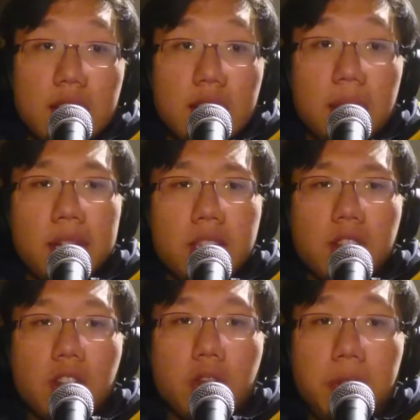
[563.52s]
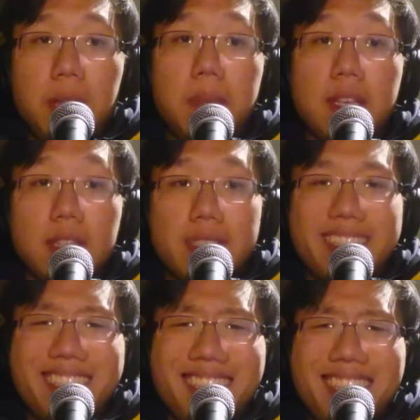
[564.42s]
imagine the creepiest,
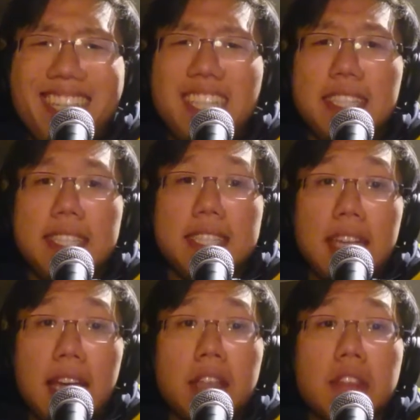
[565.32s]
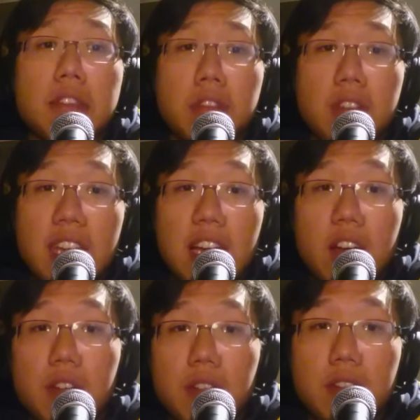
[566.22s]
sleaziest asshole you
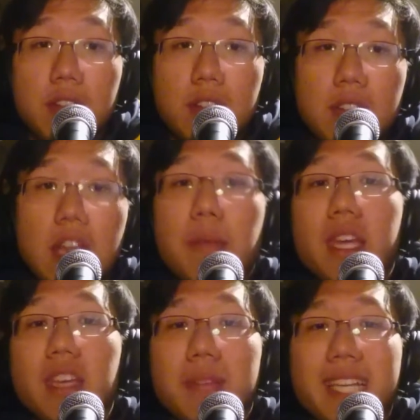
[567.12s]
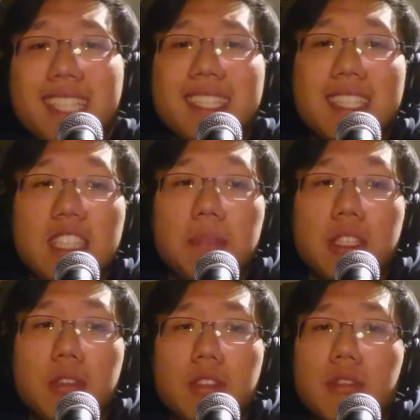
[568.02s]
can. Now make him less sleazy,
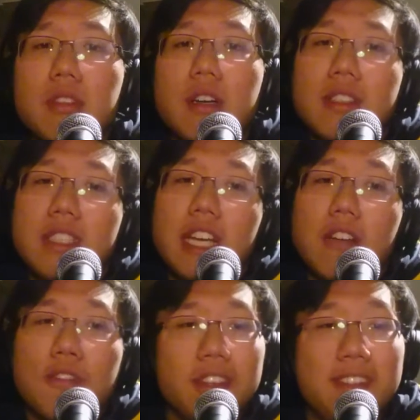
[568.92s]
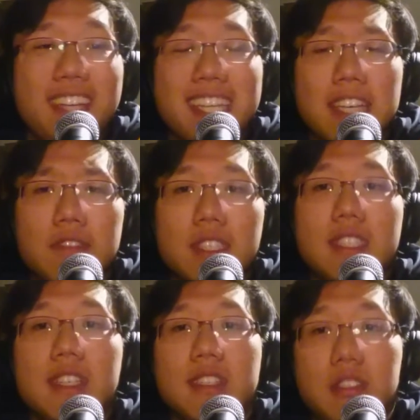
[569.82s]
but you still can't shake off the feeling of
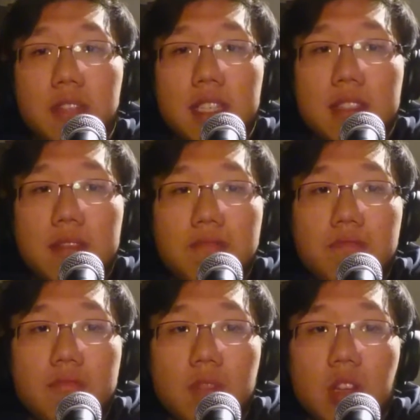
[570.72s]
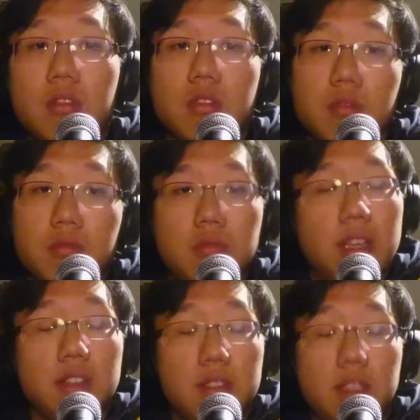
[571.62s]
disgust you get. Also,
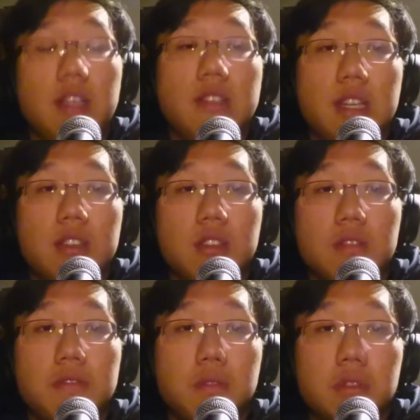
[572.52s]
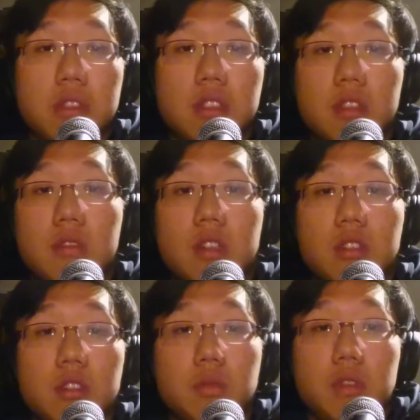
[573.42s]
the exec of Fortress
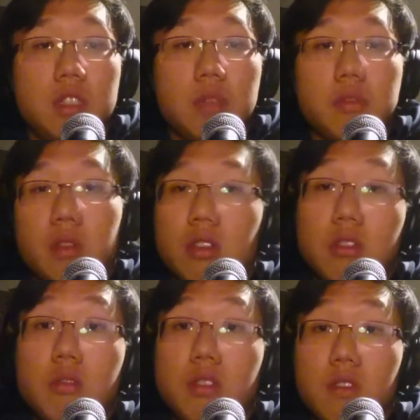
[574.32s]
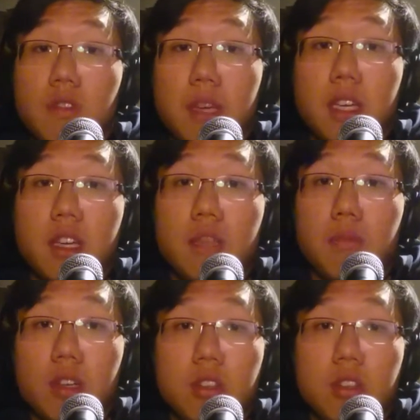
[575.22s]
Constructions, which seems to exclusively make and bring us